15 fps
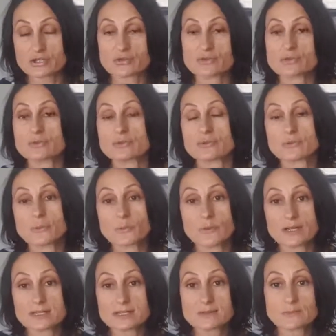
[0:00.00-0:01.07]
So
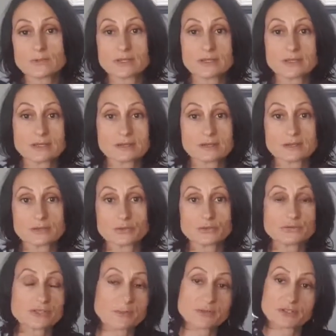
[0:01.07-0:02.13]
once we
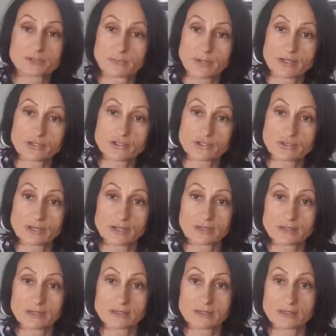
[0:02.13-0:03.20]
do some intervention
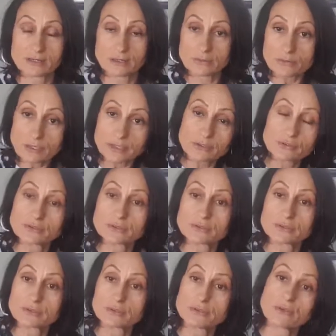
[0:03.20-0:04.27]
and look into
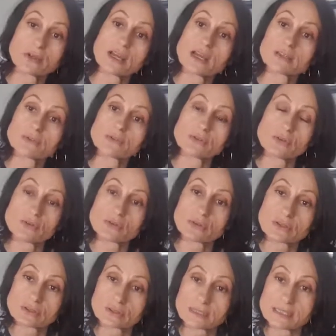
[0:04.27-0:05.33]
your gut or your
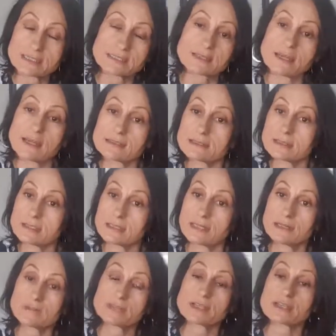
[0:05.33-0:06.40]
kid's gut,
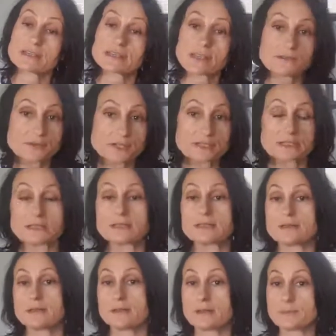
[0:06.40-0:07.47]
we can
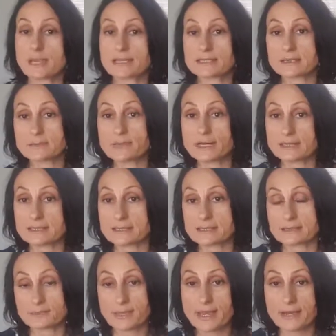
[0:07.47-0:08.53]
definitely make that
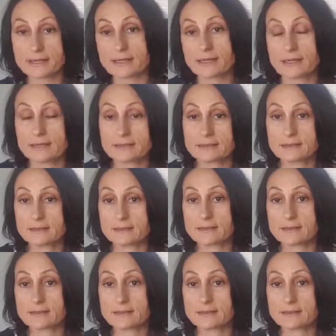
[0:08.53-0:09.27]
balance back, and